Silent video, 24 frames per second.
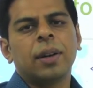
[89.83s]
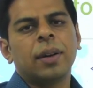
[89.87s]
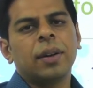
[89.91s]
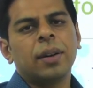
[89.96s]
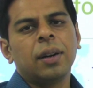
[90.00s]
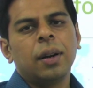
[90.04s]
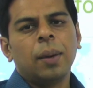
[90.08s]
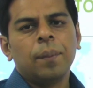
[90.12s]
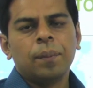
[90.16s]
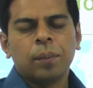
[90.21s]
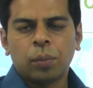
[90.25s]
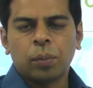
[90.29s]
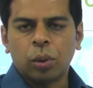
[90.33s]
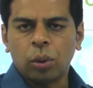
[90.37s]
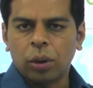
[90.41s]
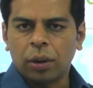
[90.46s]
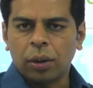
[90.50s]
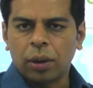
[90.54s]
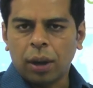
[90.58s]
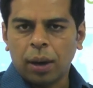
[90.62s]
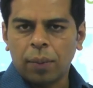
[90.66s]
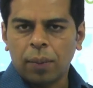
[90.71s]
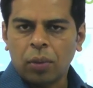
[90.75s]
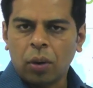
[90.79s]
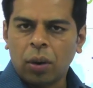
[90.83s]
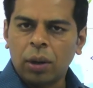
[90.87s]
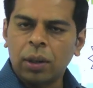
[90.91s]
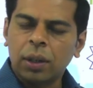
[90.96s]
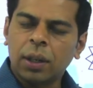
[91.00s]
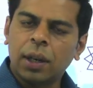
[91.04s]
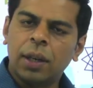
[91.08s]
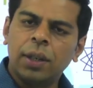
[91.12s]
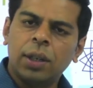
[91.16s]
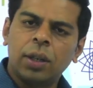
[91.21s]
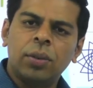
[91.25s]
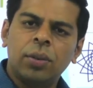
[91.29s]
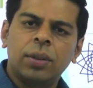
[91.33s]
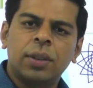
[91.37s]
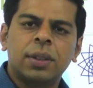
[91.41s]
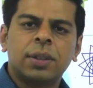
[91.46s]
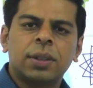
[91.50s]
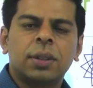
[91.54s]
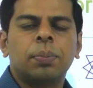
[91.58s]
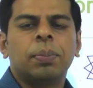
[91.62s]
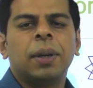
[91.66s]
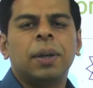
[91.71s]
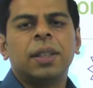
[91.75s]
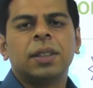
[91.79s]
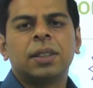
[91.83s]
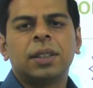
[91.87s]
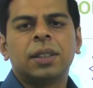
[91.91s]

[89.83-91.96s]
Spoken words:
program on continuous basis.